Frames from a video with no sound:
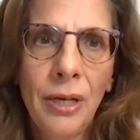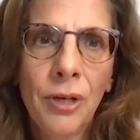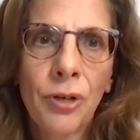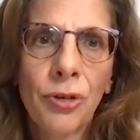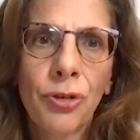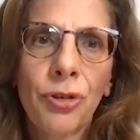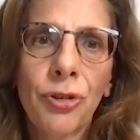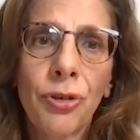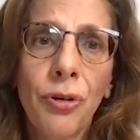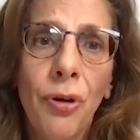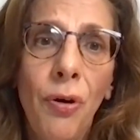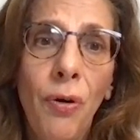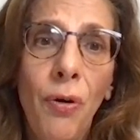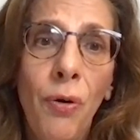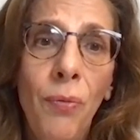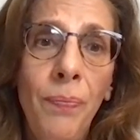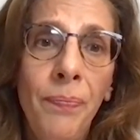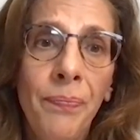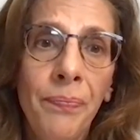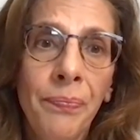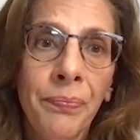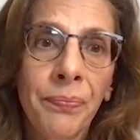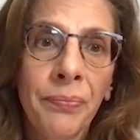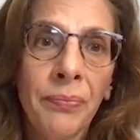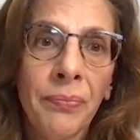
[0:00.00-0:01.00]

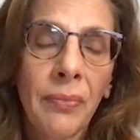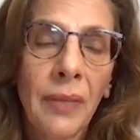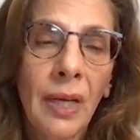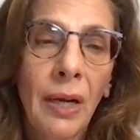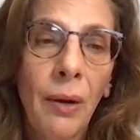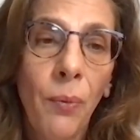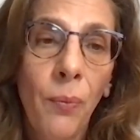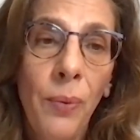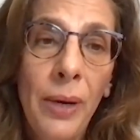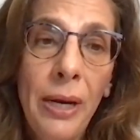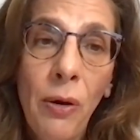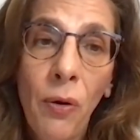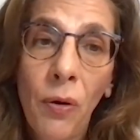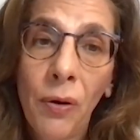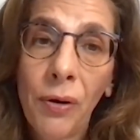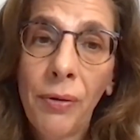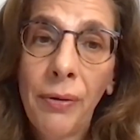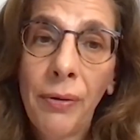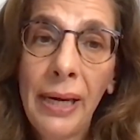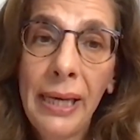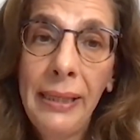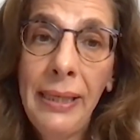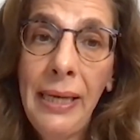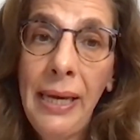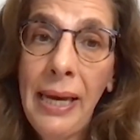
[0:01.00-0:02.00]
So we
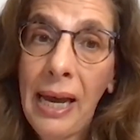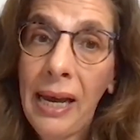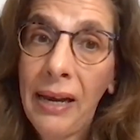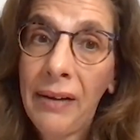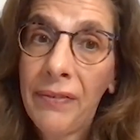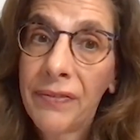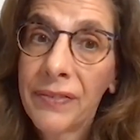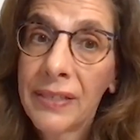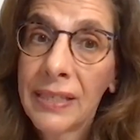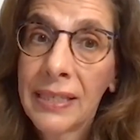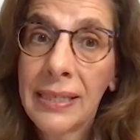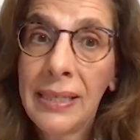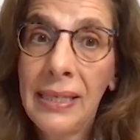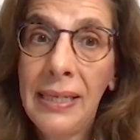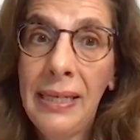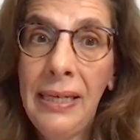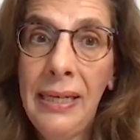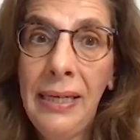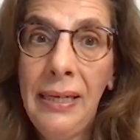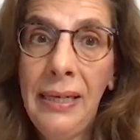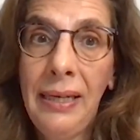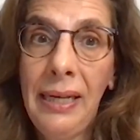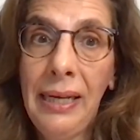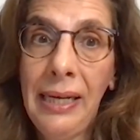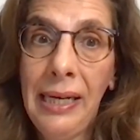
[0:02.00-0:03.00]
already have
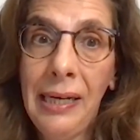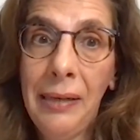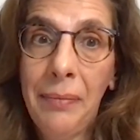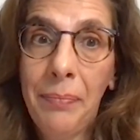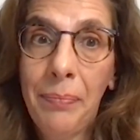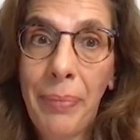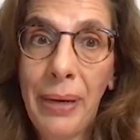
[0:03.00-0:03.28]
seen in